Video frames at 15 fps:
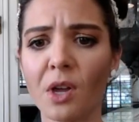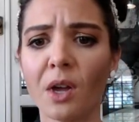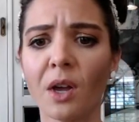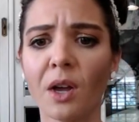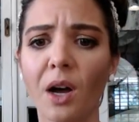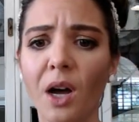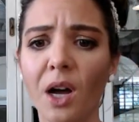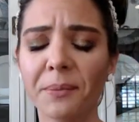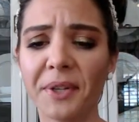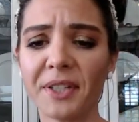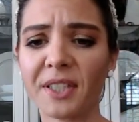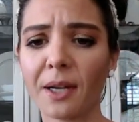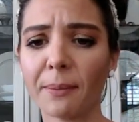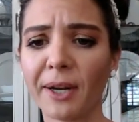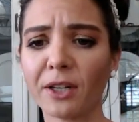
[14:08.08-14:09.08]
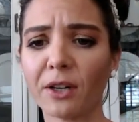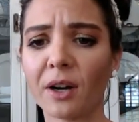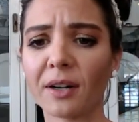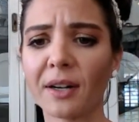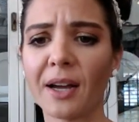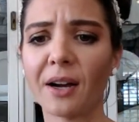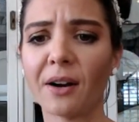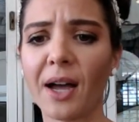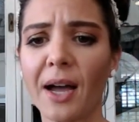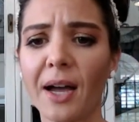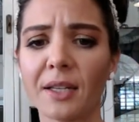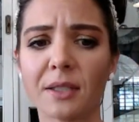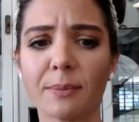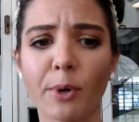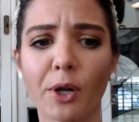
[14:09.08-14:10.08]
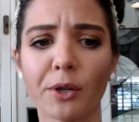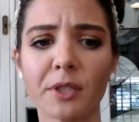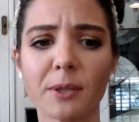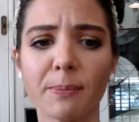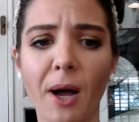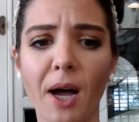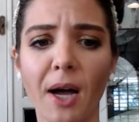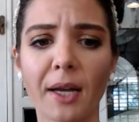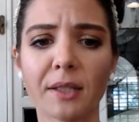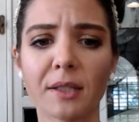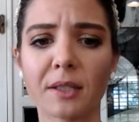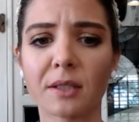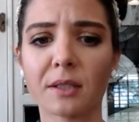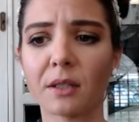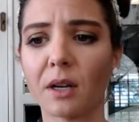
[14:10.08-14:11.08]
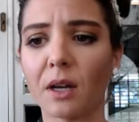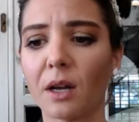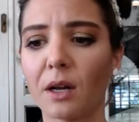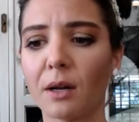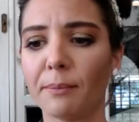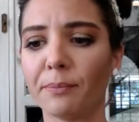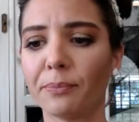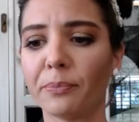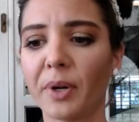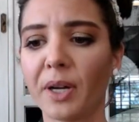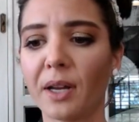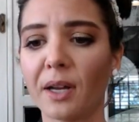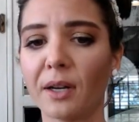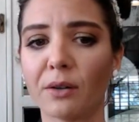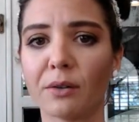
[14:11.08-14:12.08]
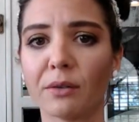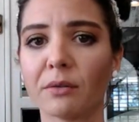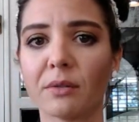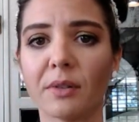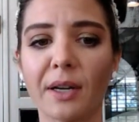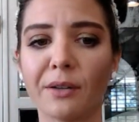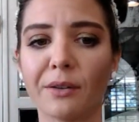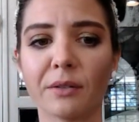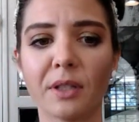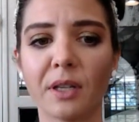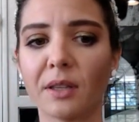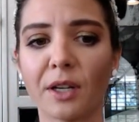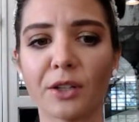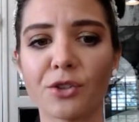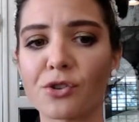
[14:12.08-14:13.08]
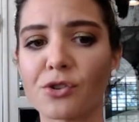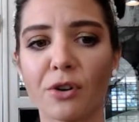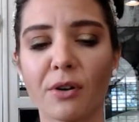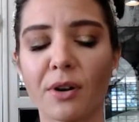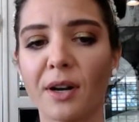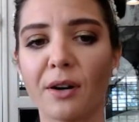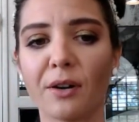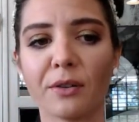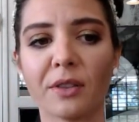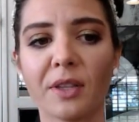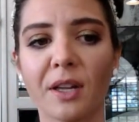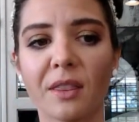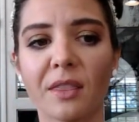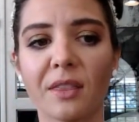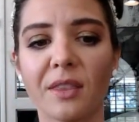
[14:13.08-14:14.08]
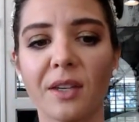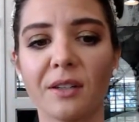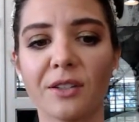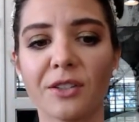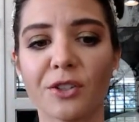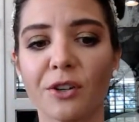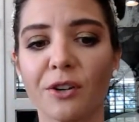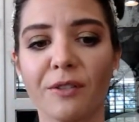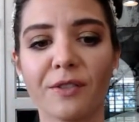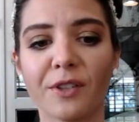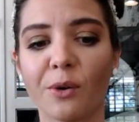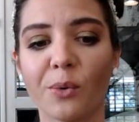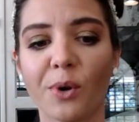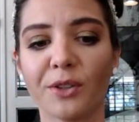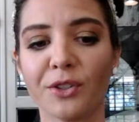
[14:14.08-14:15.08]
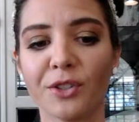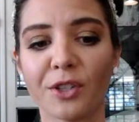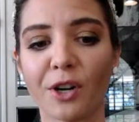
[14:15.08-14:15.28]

um, they said my dog now has bald spots, um, but I don't I don't think that's true, and I don't think that they deserve a one star